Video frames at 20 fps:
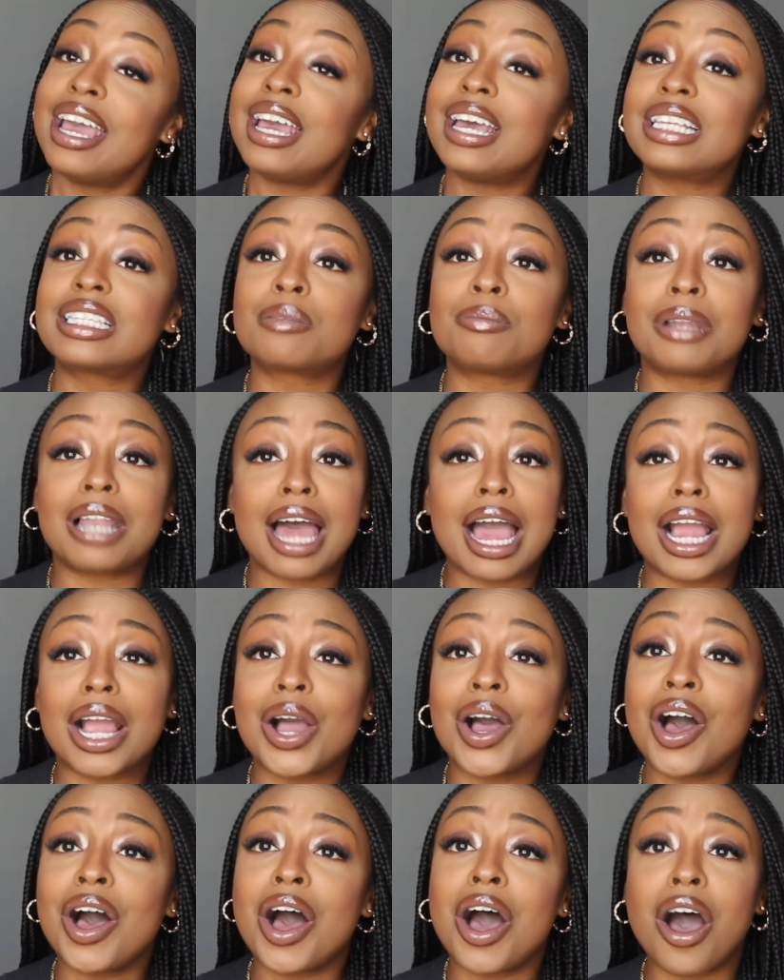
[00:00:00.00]
it's black
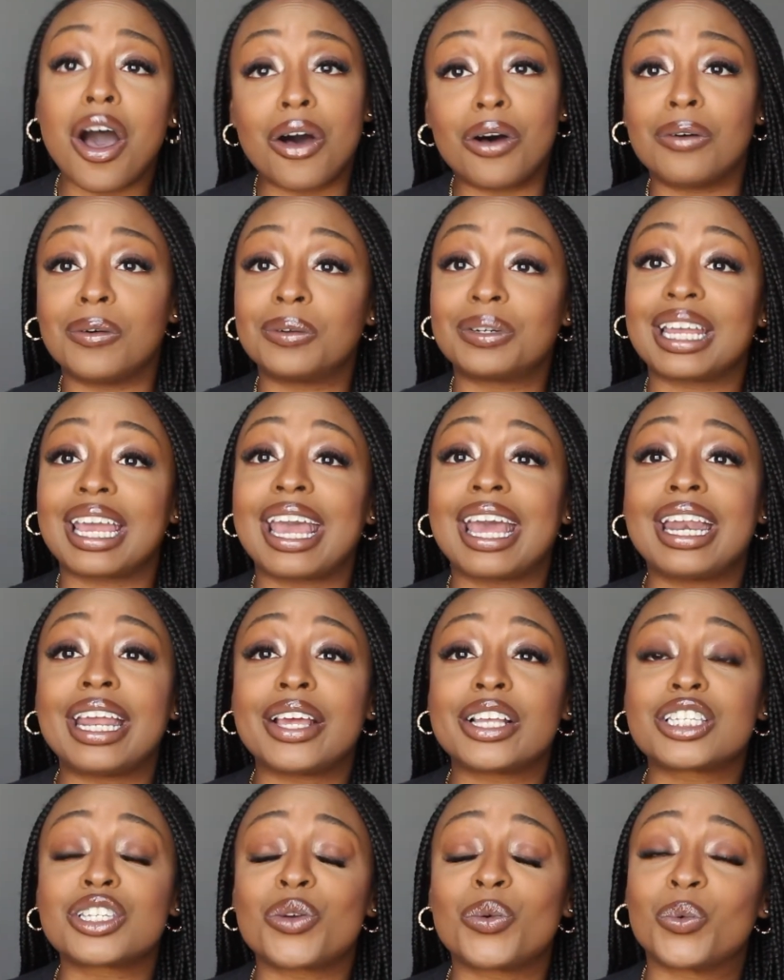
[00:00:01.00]
owned and
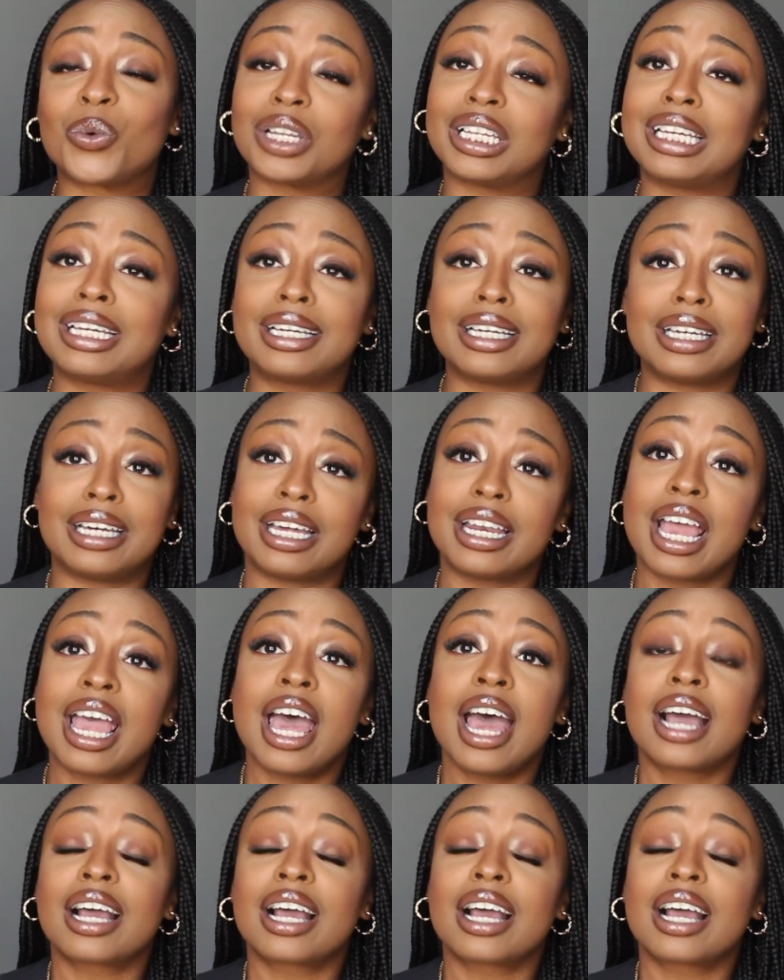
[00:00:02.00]
it's really good.